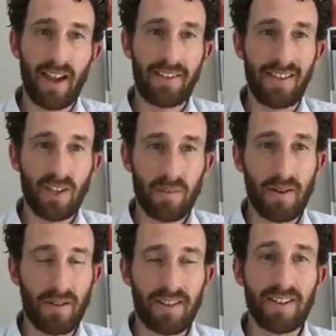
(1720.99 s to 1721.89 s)
and the
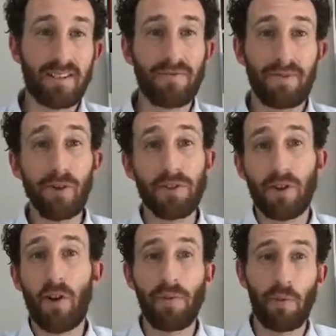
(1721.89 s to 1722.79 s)
experience that unfolds
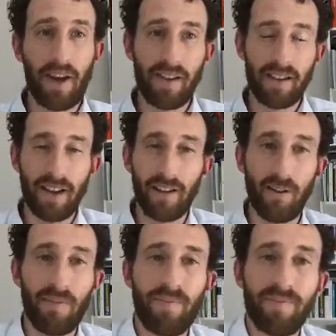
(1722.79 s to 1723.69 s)
on the way to that
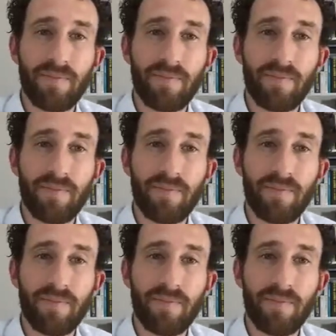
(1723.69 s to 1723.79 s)
goal.